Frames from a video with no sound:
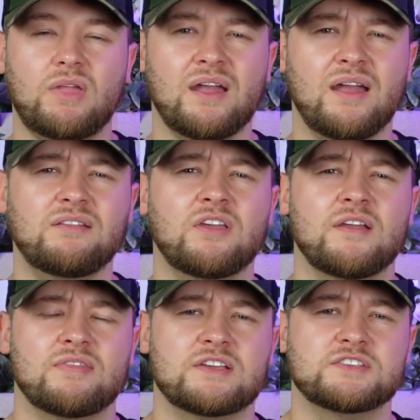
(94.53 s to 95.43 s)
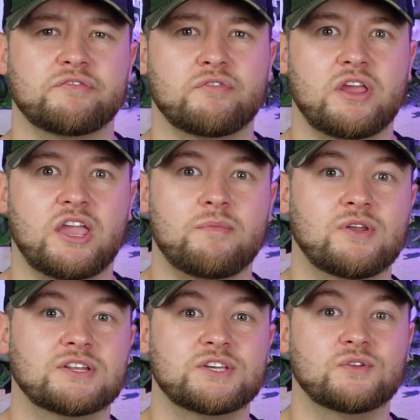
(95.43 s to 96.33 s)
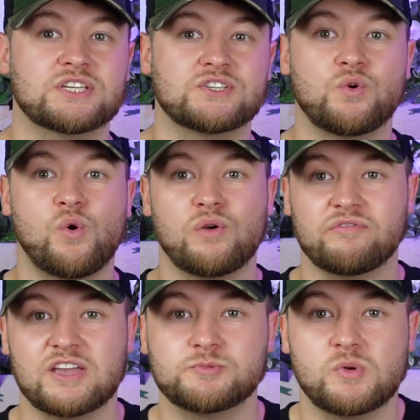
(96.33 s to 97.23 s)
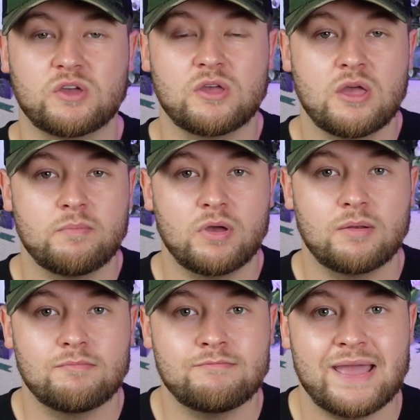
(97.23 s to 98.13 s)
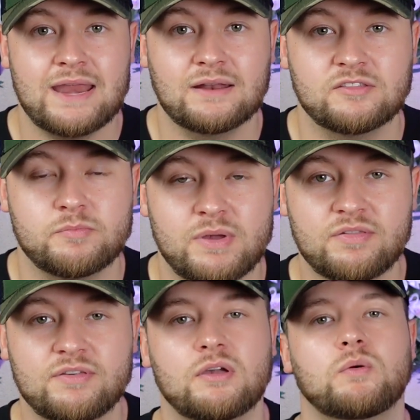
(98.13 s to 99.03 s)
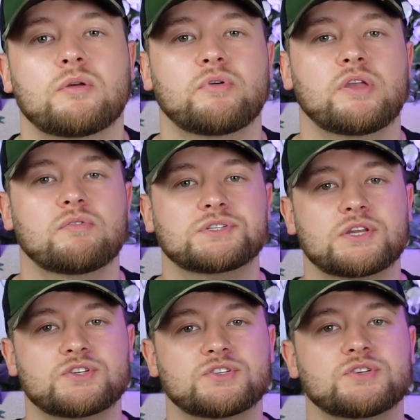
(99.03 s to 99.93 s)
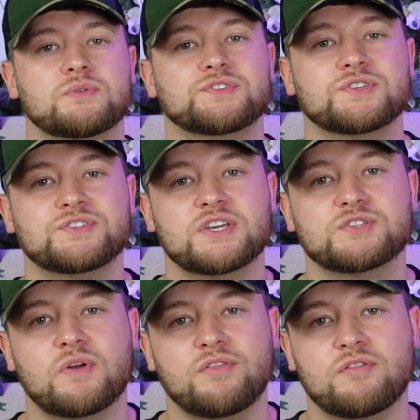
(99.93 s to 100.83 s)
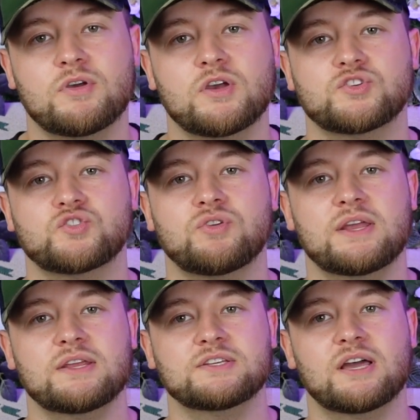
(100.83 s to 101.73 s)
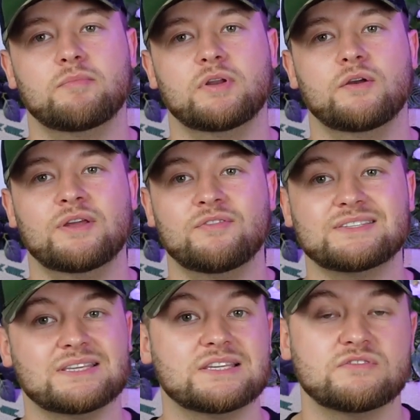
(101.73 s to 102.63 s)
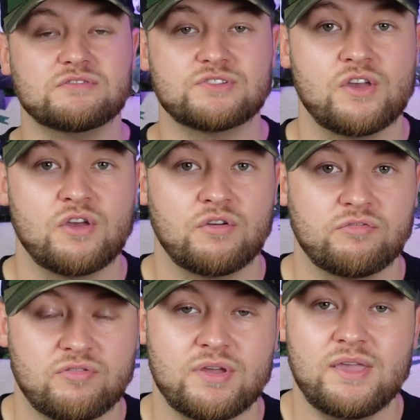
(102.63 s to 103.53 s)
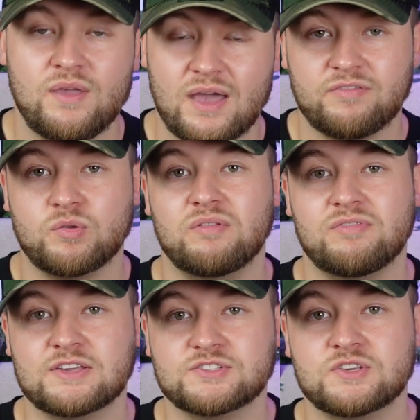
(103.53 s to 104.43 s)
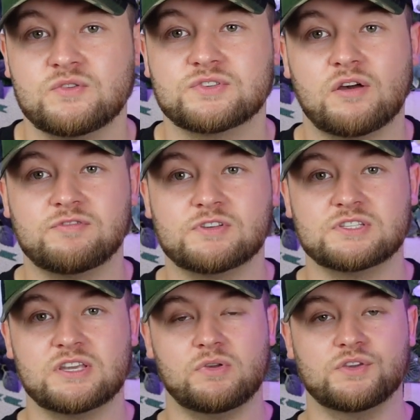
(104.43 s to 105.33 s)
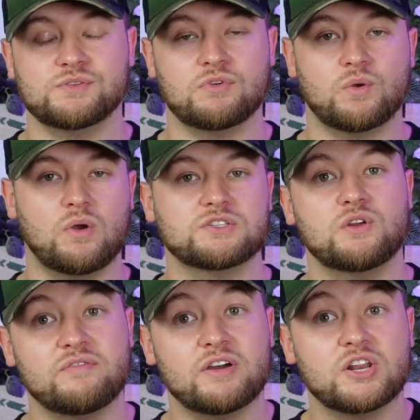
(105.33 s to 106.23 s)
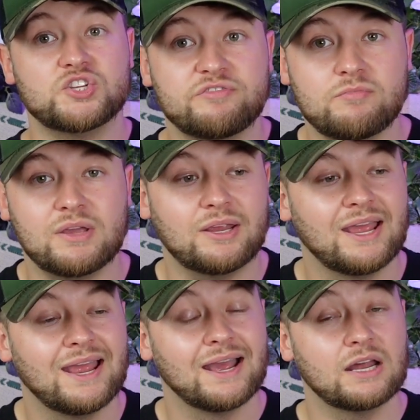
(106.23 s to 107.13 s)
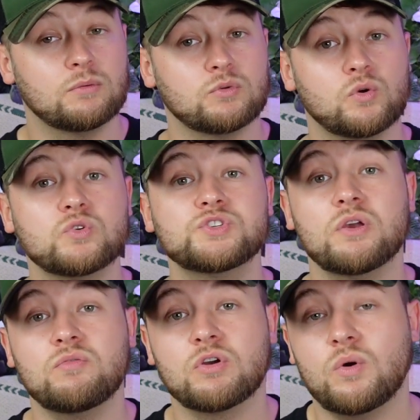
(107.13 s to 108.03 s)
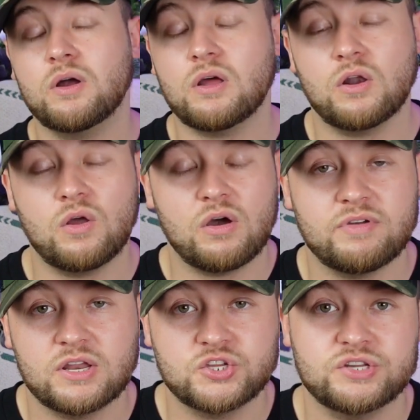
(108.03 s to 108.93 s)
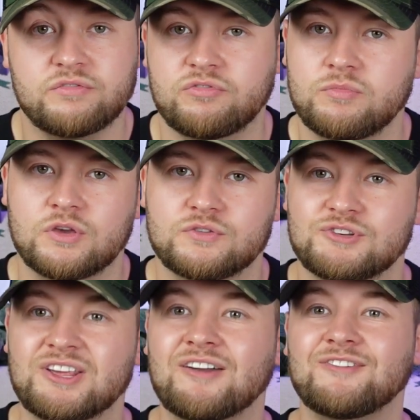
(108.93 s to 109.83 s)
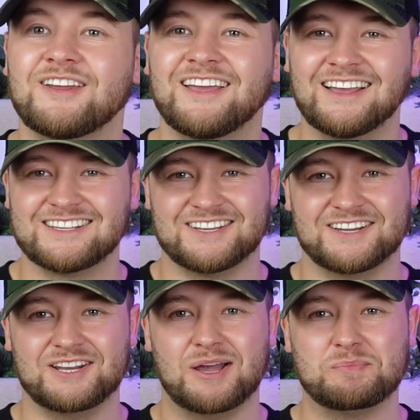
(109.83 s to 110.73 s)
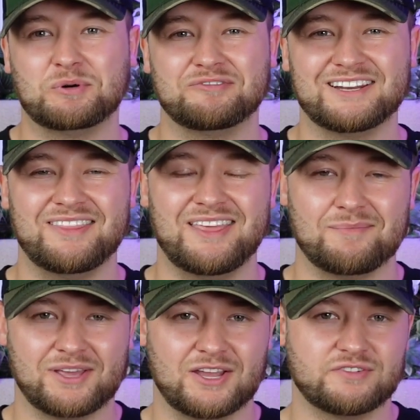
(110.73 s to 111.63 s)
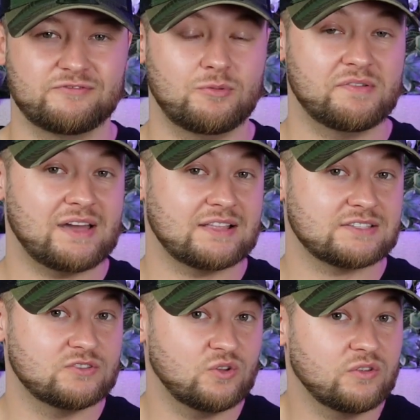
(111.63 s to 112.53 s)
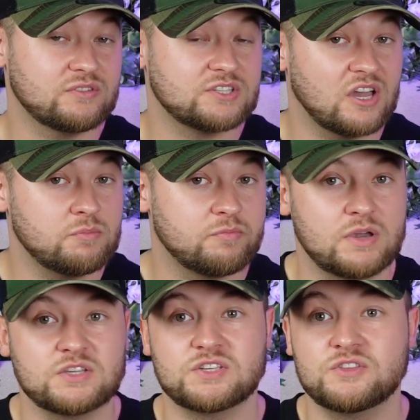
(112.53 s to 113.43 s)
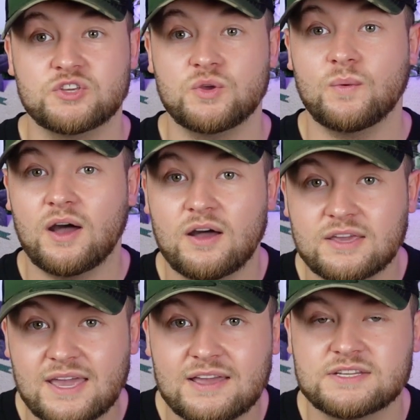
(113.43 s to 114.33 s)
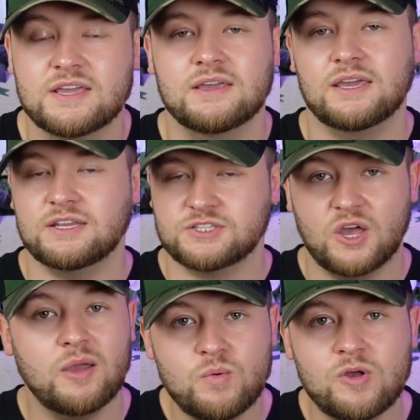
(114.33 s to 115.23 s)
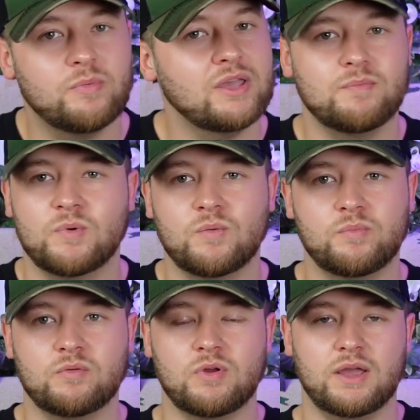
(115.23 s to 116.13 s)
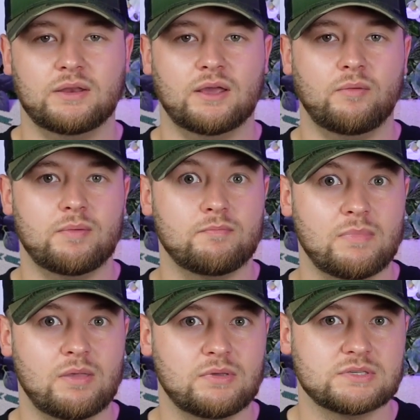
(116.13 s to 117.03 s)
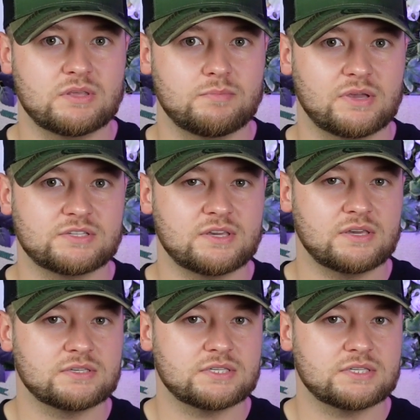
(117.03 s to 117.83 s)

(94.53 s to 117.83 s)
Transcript: And there's a free community on Discord and Facebook, but mainly the big thing I want to bring your attention to is the 6-month immersion training down below. Now, this isn't free. You have to invest in yourself, isn't it? Because it requires a lot of energy from me, and it will also require a lot of energy from you. So don't sign up or fill in the application form if that's not the type of person that you are yet. In time you will be, but right now it maybe isn't the best thing.